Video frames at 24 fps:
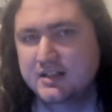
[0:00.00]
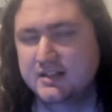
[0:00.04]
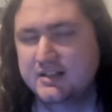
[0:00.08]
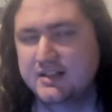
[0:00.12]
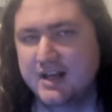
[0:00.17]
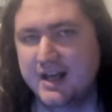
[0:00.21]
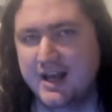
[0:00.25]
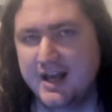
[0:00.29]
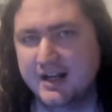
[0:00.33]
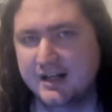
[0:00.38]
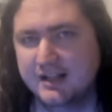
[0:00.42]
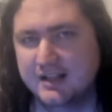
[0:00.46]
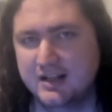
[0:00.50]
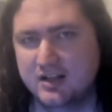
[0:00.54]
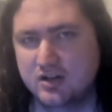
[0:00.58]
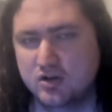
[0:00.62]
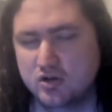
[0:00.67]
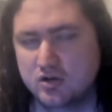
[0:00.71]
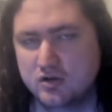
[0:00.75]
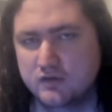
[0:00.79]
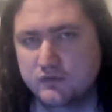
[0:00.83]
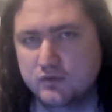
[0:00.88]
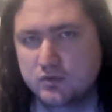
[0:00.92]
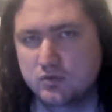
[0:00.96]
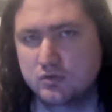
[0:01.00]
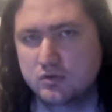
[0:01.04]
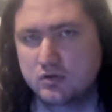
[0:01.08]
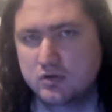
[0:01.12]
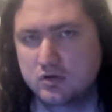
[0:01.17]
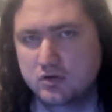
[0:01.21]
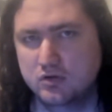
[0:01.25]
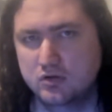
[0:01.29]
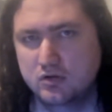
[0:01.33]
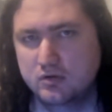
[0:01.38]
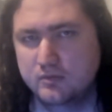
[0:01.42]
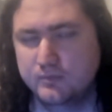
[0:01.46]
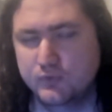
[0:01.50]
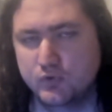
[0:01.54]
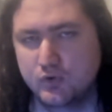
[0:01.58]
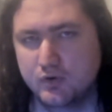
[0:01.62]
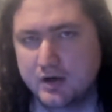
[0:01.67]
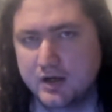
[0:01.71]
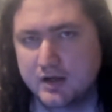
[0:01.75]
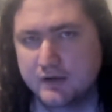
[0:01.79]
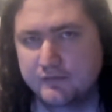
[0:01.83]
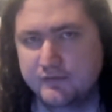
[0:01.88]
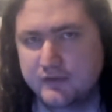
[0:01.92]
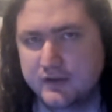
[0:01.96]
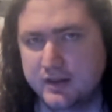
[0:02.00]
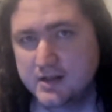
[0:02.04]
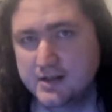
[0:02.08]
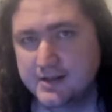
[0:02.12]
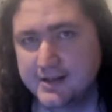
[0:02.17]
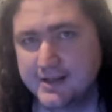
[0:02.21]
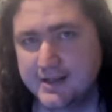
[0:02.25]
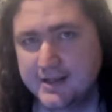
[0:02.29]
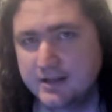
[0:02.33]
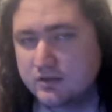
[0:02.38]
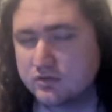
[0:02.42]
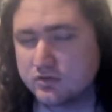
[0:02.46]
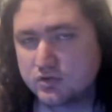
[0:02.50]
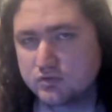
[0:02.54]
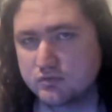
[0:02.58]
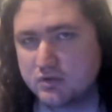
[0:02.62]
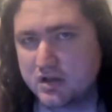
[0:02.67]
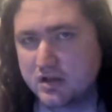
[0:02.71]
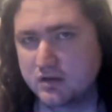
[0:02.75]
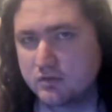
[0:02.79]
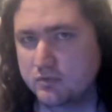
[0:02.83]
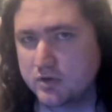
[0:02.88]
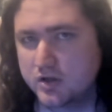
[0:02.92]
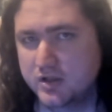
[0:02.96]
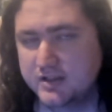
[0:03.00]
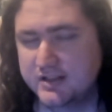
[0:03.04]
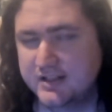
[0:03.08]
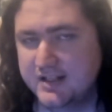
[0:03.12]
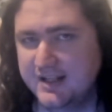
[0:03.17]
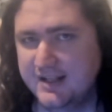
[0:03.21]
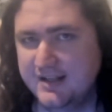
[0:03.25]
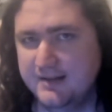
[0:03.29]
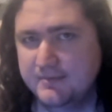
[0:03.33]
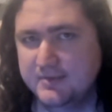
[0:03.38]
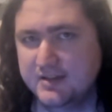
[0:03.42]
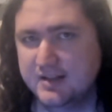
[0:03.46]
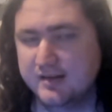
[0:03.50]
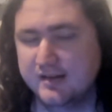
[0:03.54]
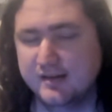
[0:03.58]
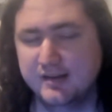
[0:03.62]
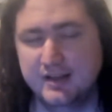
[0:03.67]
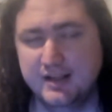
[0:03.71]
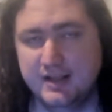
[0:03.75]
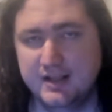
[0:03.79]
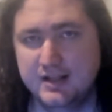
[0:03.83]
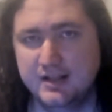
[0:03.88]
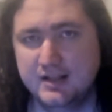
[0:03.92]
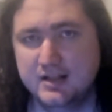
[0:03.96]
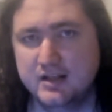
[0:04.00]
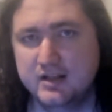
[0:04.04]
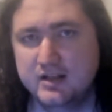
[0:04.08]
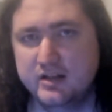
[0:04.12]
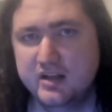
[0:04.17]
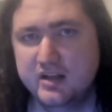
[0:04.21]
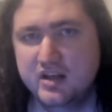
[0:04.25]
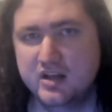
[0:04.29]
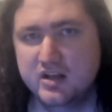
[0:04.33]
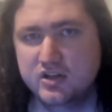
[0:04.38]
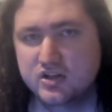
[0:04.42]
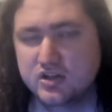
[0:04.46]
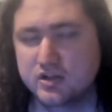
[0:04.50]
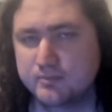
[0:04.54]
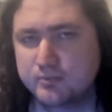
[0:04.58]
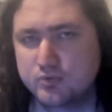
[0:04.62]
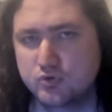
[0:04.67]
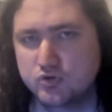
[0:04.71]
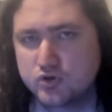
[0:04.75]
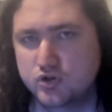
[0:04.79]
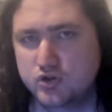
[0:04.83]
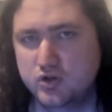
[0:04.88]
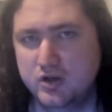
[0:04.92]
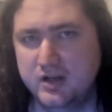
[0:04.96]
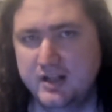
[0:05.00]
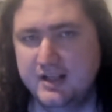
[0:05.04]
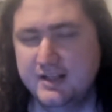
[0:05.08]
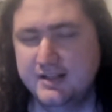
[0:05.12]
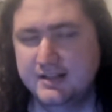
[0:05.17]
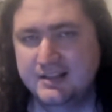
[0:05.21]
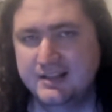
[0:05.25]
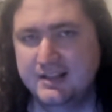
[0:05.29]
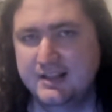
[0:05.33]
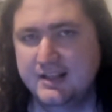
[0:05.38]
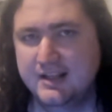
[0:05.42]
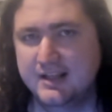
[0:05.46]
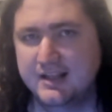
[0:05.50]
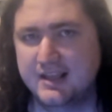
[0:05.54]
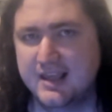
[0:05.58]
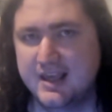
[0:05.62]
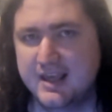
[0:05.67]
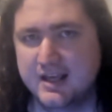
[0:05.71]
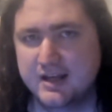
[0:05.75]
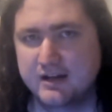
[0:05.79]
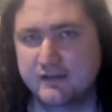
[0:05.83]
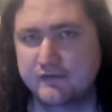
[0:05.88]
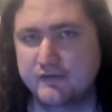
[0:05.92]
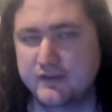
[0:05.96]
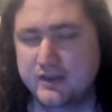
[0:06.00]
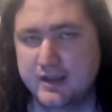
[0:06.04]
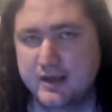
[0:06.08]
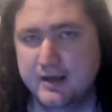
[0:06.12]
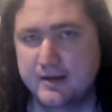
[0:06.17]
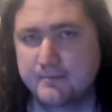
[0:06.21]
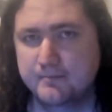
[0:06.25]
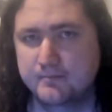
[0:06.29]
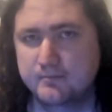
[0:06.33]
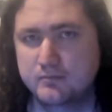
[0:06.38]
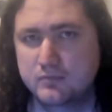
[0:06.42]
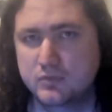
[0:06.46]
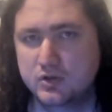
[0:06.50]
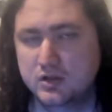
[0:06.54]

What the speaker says: That Adelaide Oval, home ground for them. Eagles, one of the worst teams in the league, so Port should easily account for them.